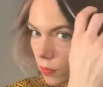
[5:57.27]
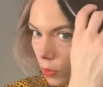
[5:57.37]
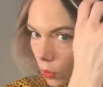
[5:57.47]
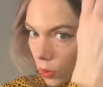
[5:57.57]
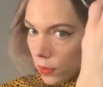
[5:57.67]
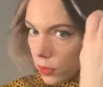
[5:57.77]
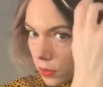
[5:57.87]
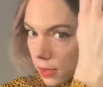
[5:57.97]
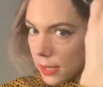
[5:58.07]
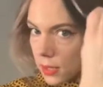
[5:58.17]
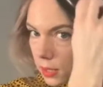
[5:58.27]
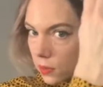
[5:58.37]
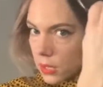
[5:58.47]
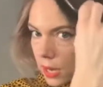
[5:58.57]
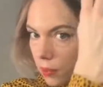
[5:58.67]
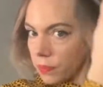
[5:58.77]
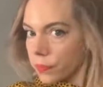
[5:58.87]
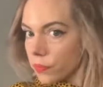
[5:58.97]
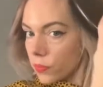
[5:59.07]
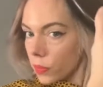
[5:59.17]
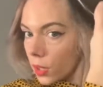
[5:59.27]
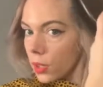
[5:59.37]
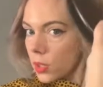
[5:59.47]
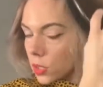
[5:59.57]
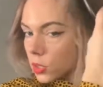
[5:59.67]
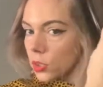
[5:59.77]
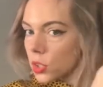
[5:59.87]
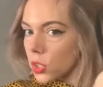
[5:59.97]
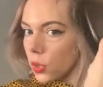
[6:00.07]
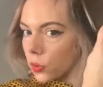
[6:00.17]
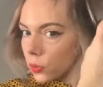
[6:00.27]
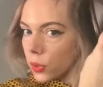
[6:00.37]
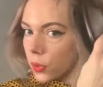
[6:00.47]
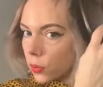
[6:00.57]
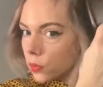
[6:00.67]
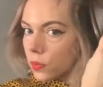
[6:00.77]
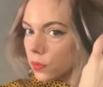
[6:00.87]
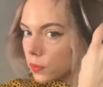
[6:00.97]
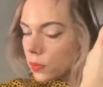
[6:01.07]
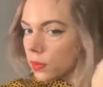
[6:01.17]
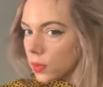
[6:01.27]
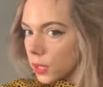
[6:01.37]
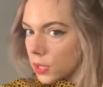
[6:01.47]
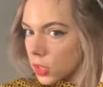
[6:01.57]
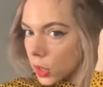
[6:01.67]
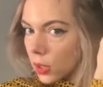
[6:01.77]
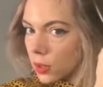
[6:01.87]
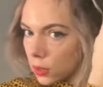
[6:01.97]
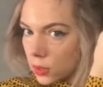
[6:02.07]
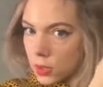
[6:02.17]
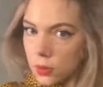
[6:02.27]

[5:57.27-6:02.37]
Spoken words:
or if you have a sensitive scalp. So you'll just go through in circles